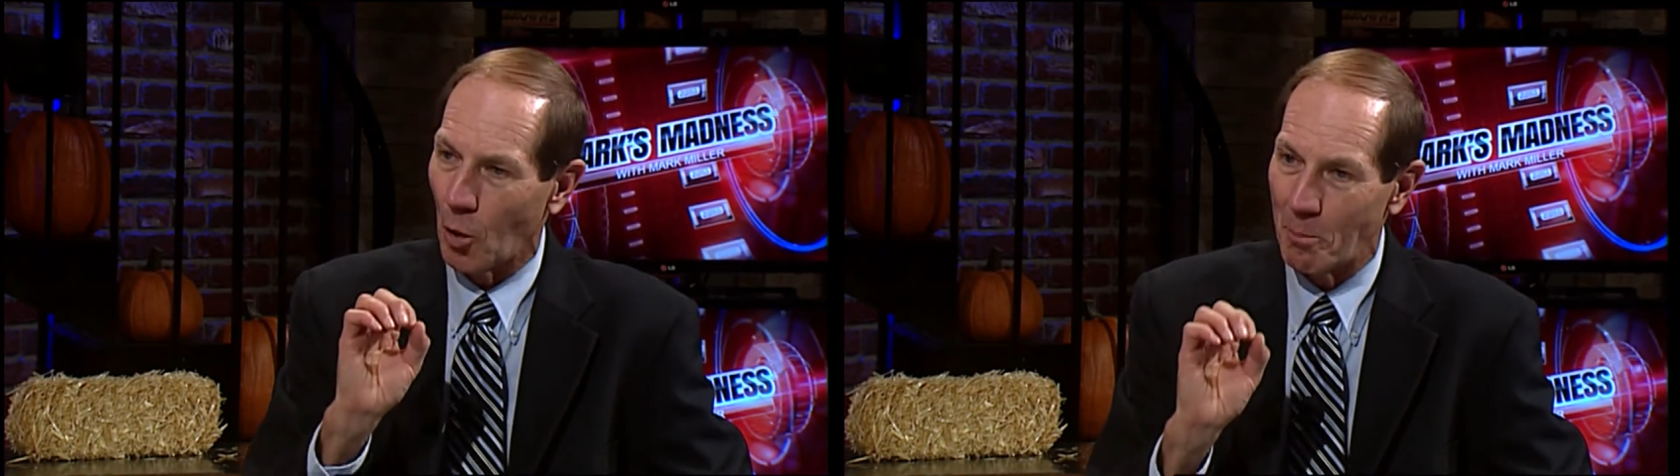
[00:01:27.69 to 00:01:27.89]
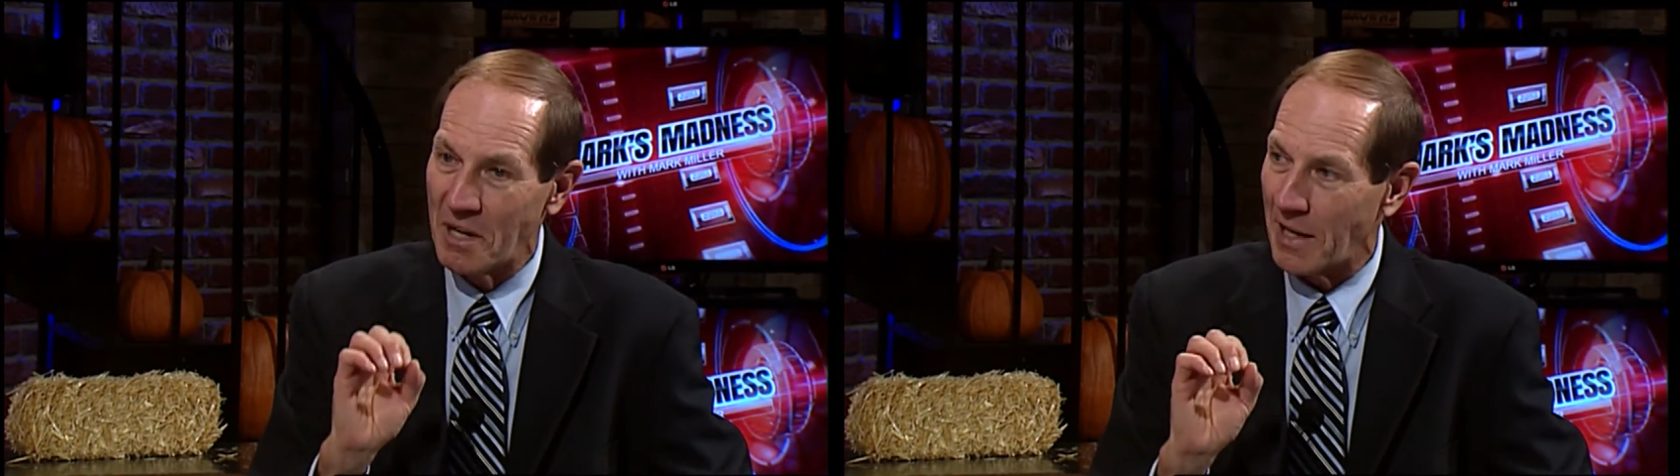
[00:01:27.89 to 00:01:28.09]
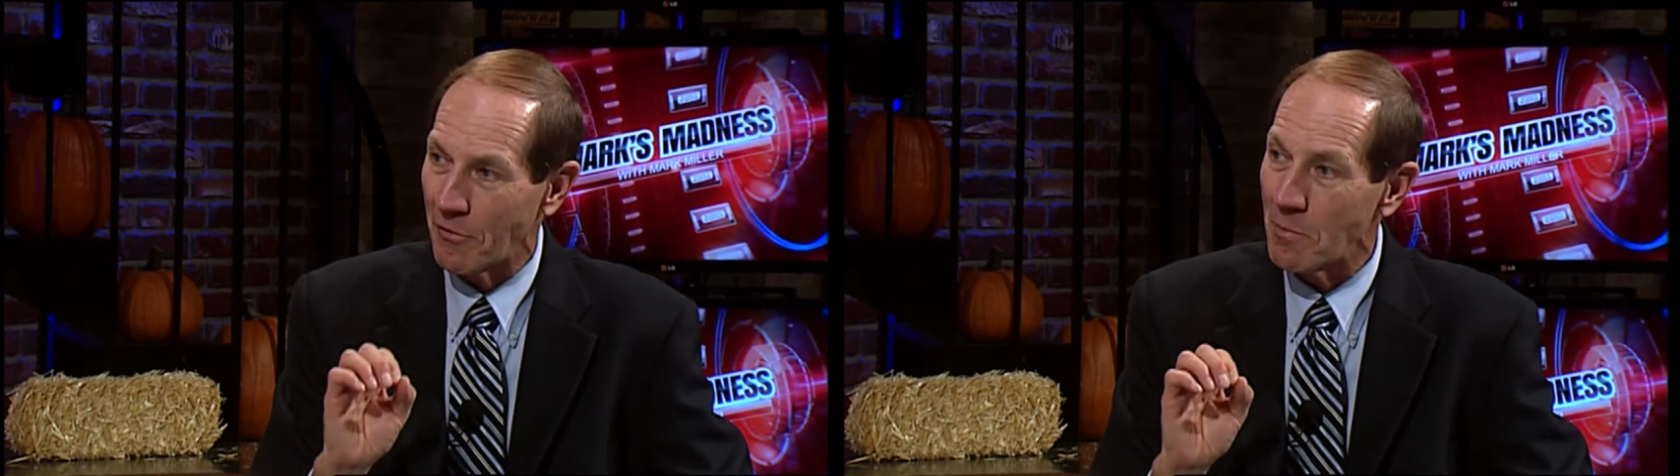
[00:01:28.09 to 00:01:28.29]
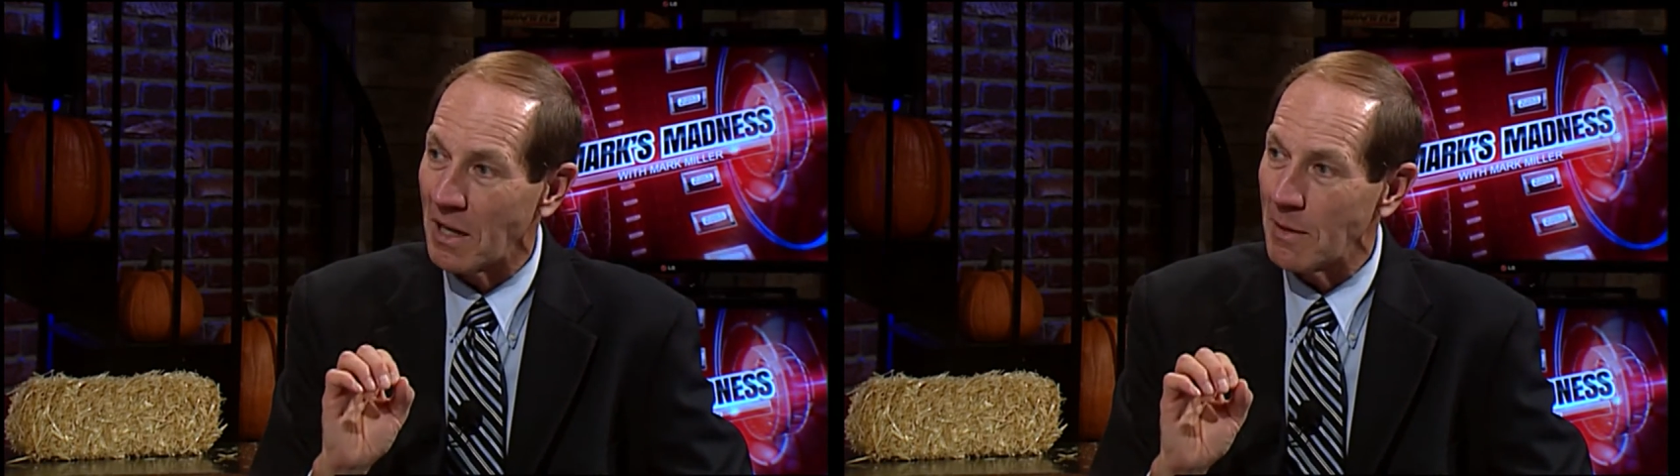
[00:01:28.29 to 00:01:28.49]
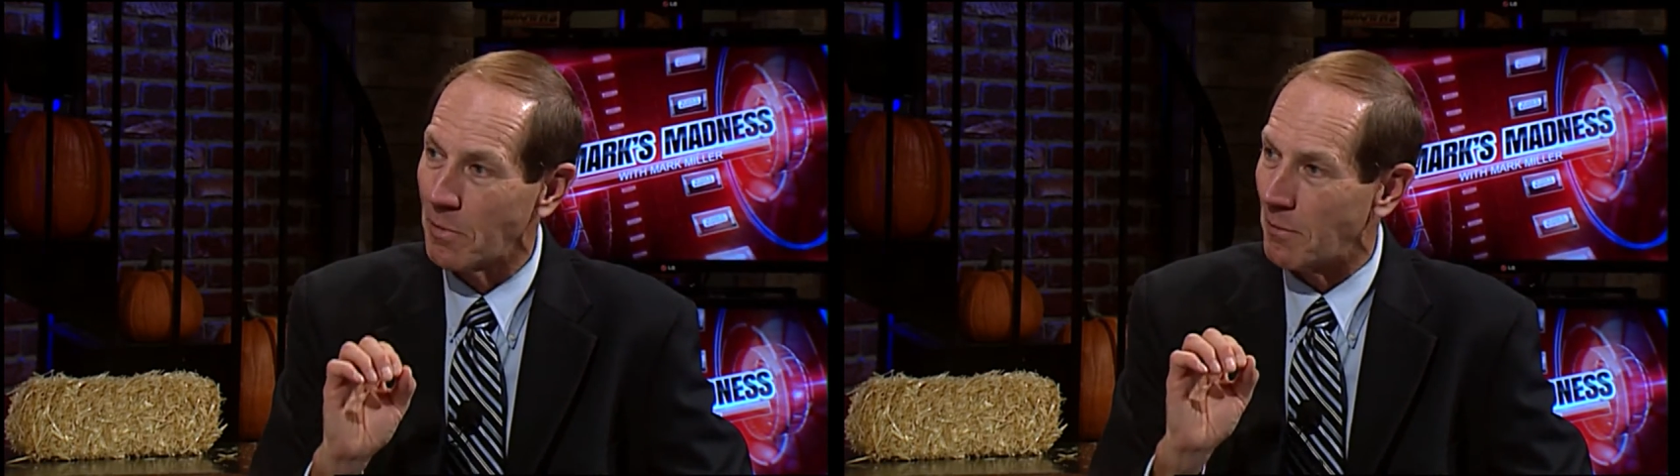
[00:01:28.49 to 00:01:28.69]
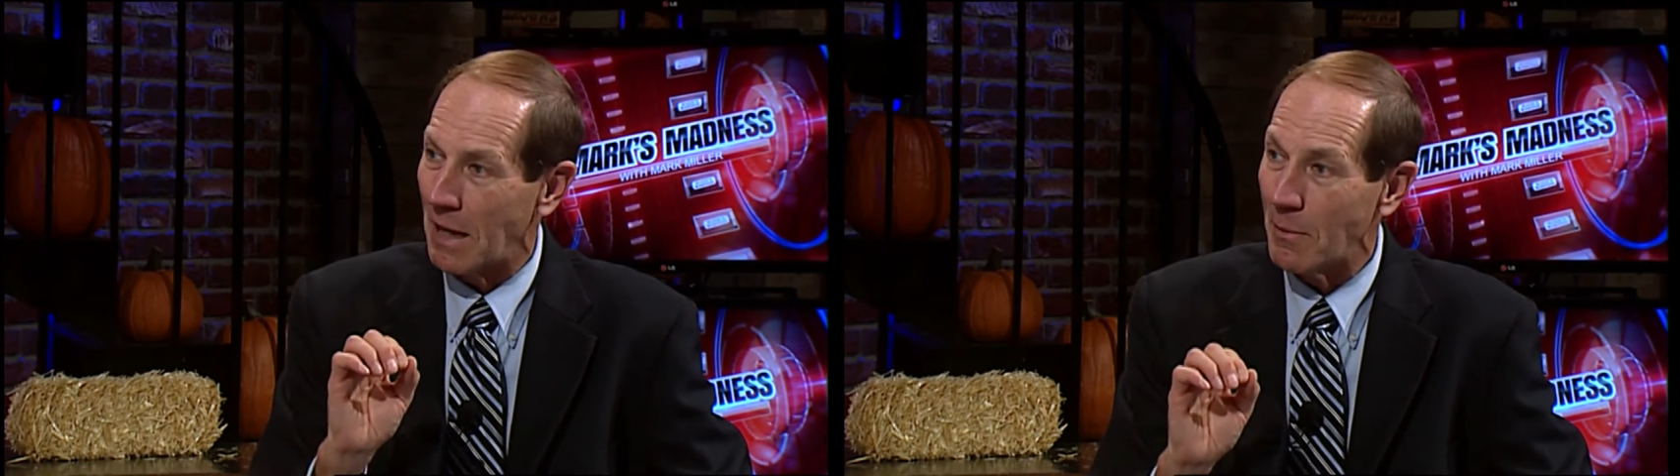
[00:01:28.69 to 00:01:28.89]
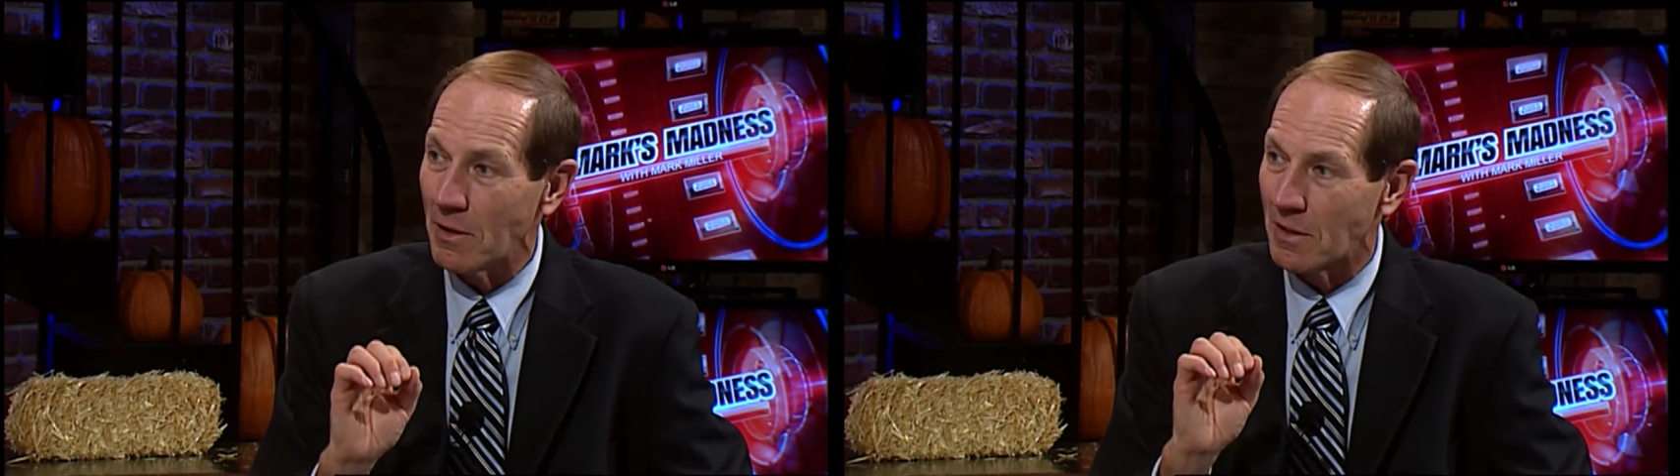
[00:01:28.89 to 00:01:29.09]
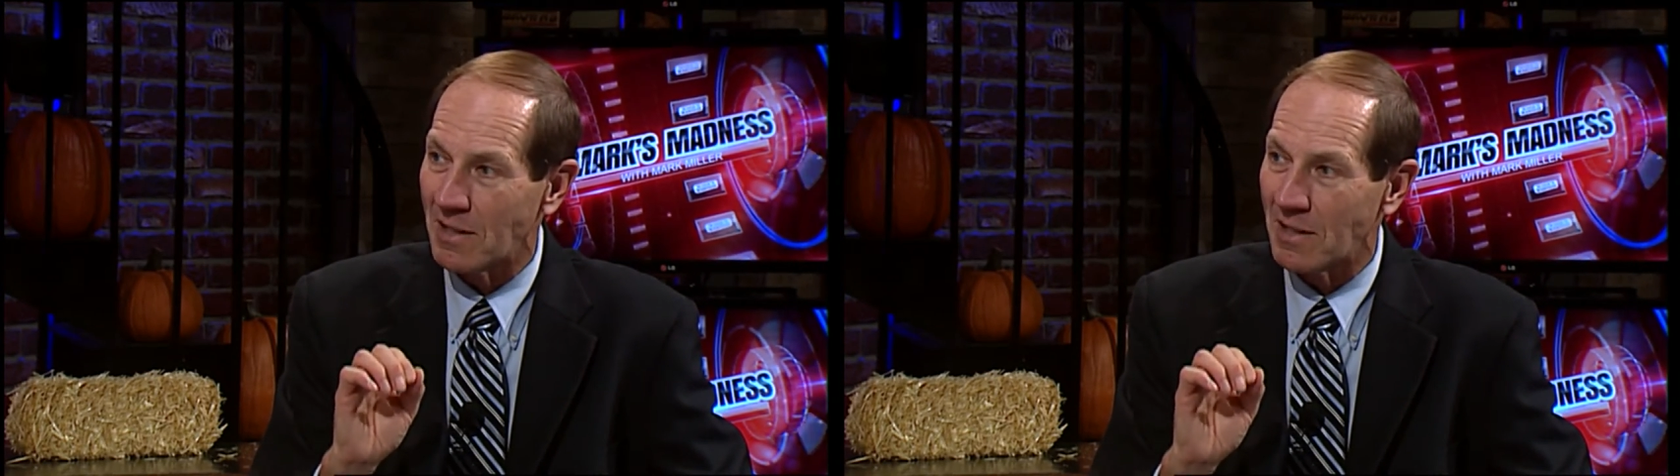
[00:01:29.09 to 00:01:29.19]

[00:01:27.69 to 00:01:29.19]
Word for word: beat everybody but maybe the